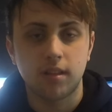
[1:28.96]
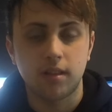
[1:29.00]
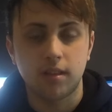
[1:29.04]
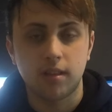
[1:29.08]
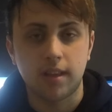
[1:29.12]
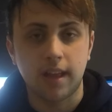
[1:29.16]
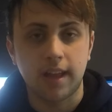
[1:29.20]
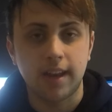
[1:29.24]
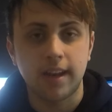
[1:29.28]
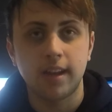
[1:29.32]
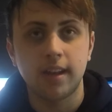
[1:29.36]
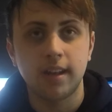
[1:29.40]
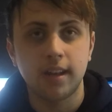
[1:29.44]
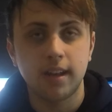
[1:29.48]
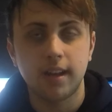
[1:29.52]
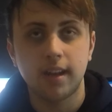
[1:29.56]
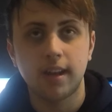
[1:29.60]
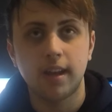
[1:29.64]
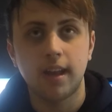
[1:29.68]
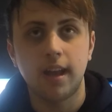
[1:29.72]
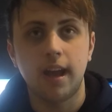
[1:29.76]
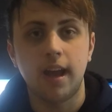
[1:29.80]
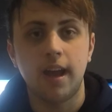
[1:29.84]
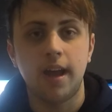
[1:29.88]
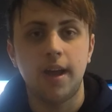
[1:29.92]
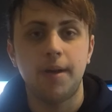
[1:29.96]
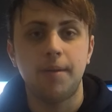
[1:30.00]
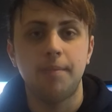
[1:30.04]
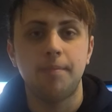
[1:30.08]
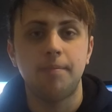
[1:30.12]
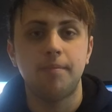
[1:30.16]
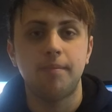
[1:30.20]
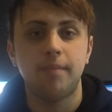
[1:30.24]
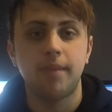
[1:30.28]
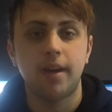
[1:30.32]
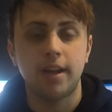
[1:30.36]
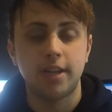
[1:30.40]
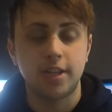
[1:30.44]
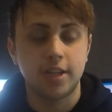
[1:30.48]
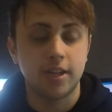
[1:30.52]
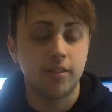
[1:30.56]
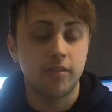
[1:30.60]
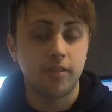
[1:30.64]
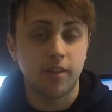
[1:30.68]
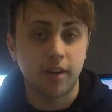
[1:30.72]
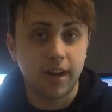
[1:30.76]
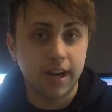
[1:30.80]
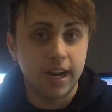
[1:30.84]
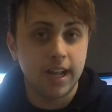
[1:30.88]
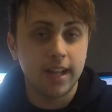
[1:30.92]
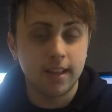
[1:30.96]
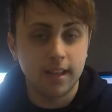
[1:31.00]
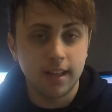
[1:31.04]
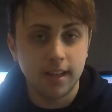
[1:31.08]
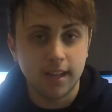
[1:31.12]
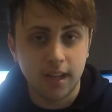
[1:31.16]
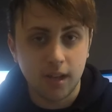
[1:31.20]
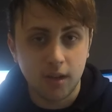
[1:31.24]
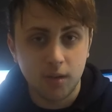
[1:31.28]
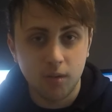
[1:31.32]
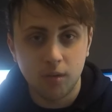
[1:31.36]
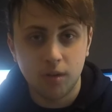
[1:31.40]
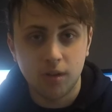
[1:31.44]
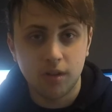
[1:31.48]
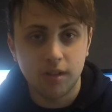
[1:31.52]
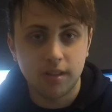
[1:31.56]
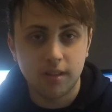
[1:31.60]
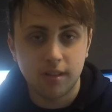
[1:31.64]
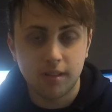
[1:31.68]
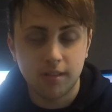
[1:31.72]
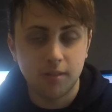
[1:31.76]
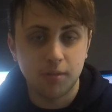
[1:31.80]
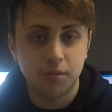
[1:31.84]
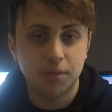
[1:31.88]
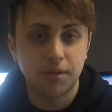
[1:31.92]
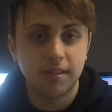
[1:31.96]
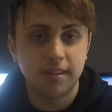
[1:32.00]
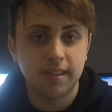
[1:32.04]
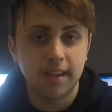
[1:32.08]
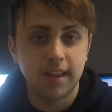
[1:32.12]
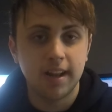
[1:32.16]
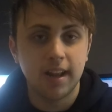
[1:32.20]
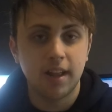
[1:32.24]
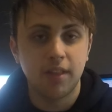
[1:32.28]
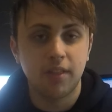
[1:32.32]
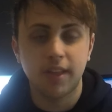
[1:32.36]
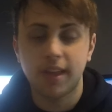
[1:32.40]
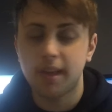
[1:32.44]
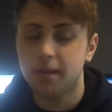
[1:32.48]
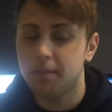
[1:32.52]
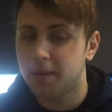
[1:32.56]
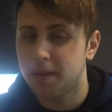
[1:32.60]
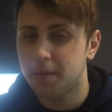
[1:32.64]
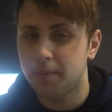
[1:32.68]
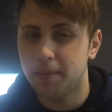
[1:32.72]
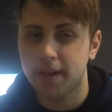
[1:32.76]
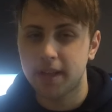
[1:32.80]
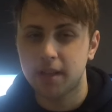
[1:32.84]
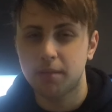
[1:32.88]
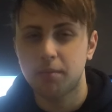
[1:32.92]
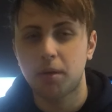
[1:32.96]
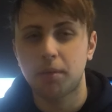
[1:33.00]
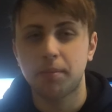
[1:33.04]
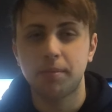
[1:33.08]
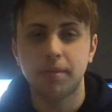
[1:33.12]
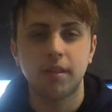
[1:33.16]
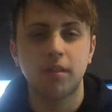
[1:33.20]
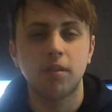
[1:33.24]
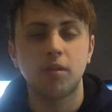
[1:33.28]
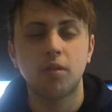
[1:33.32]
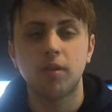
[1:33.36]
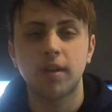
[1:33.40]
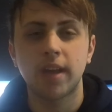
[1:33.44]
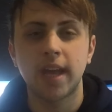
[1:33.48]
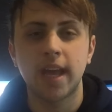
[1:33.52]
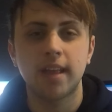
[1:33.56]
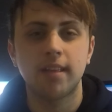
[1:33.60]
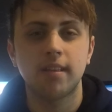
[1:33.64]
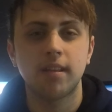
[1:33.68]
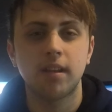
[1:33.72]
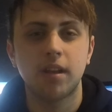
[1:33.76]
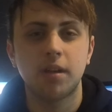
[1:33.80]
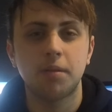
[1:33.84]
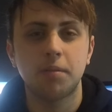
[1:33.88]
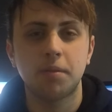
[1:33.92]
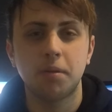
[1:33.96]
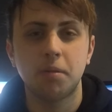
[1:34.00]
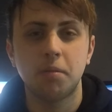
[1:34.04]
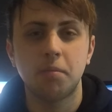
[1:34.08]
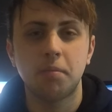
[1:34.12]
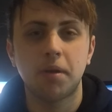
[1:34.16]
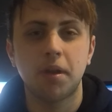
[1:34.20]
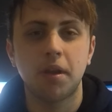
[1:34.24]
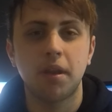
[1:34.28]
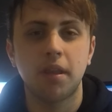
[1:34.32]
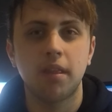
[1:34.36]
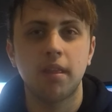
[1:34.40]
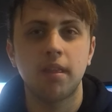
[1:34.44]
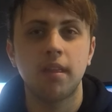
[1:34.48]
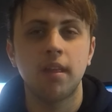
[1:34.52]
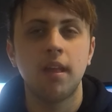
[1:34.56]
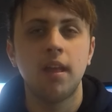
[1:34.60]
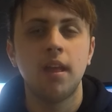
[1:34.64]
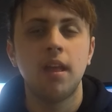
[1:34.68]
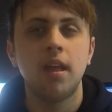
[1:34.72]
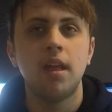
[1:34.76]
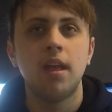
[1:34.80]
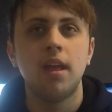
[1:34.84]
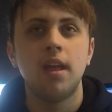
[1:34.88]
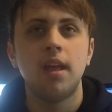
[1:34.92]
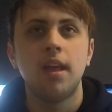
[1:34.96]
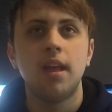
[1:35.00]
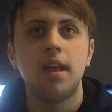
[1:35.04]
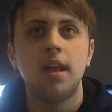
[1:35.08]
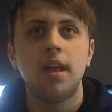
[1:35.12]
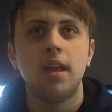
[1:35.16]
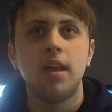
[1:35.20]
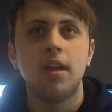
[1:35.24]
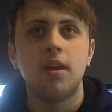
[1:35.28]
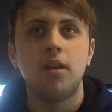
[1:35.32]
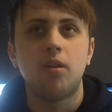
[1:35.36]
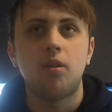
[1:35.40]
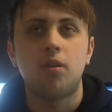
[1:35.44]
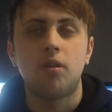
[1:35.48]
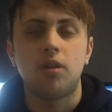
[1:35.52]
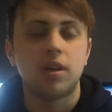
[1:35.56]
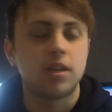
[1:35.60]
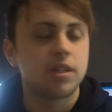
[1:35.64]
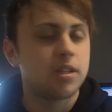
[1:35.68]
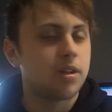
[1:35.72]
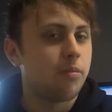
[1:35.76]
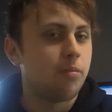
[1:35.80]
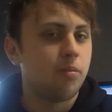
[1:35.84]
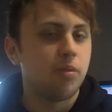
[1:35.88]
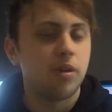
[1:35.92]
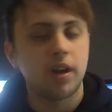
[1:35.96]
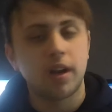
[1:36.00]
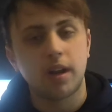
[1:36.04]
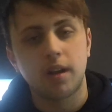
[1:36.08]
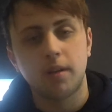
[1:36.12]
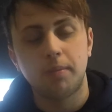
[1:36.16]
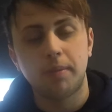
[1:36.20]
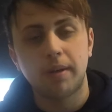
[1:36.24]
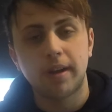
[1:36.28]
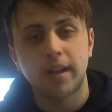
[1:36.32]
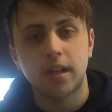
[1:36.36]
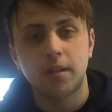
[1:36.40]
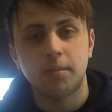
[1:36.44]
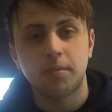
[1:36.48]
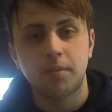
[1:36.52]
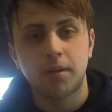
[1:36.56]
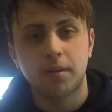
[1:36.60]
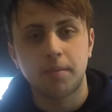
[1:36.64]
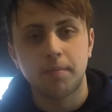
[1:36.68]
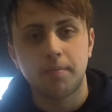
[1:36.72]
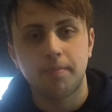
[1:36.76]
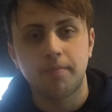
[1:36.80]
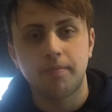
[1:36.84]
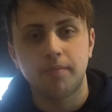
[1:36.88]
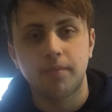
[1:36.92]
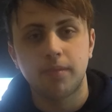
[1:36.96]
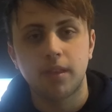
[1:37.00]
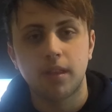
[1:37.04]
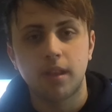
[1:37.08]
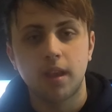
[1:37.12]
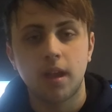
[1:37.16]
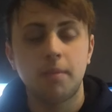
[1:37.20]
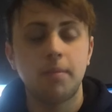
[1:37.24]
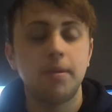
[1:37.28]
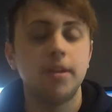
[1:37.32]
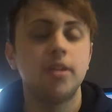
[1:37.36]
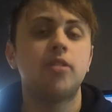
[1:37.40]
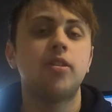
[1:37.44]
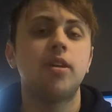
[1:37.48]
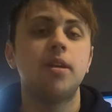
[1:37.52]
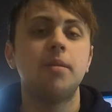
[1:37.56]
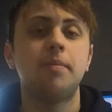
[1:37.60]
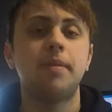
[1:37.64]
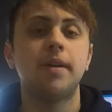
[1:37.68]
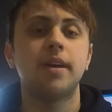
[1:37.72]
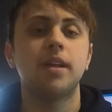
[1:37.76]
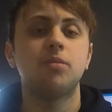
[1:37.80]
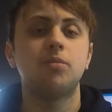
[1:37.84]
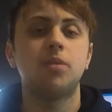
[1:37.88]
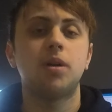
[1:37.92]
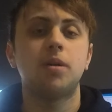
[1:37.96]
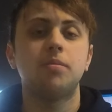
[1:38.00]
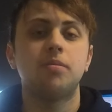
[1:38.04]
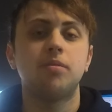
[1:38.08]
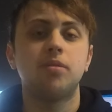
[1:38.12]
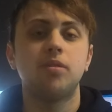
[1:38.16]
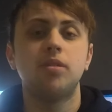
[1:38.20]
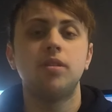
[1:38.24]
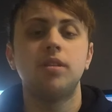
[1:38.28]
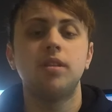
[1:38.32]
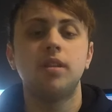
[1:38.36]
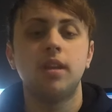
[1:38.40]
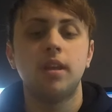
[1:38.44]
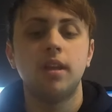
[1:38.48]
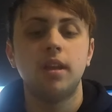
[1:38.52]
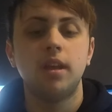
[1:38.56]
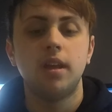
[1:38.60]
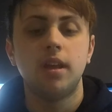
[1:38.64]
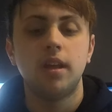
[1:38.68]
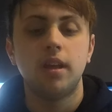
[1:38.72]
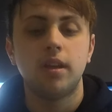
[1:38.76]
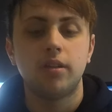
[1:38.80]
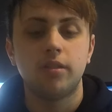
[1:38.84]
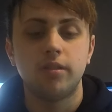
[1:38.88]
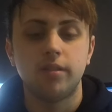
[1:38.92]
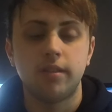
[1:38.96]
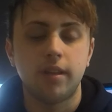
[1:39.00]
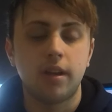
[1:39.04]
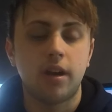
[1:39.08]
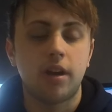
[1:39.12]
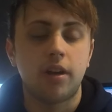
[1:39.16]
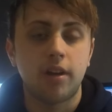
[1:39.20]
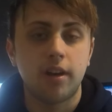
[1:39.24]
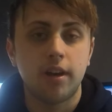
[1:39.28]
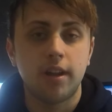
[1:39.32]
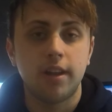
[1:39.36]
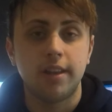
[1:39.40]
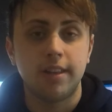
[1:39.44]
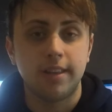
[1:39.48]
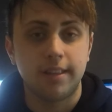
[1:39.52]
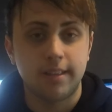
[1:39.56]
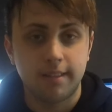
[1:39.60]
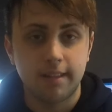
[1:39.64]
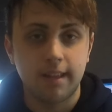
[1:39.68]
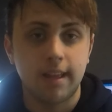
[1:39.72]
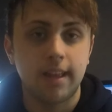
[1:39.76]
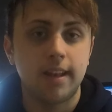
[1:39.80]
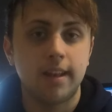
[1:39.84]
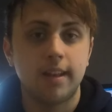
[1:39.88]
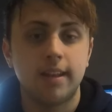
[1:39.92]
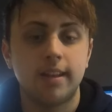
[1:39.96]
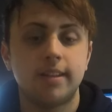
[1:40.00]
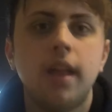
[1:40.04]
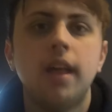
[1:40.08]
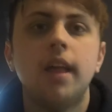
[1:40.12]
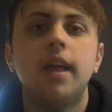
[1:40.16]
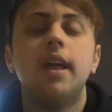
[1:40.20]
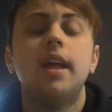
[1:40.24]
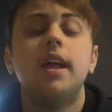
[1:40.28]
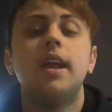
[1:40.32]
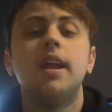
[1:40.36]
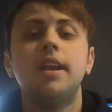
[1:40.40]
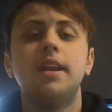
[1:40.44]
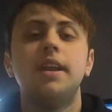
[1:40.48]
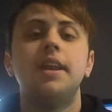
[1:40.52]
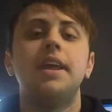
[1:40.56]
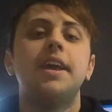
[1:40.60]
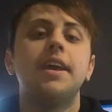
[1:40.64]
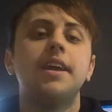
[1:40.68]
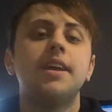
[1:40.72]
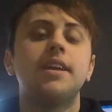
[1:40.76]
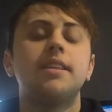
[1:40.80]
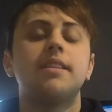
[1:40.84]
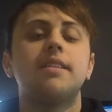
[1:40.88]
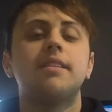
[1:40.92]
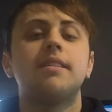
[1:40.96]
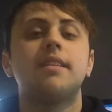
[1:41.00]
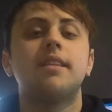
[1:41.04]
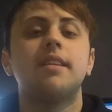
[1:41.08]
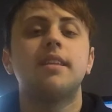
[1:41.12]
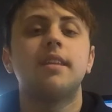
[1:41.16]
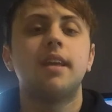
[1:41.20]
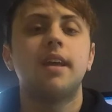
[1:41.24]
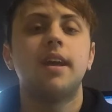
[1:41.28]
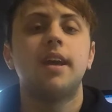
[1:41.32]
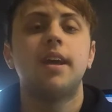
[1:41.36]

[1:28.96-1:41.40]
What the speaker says: didn't. I regret it now because it's so insane. I think I might pick them up at StockX in the upcoming month, or somewhere I can pick them up. I might try and pick them up soon because they are insane. Next,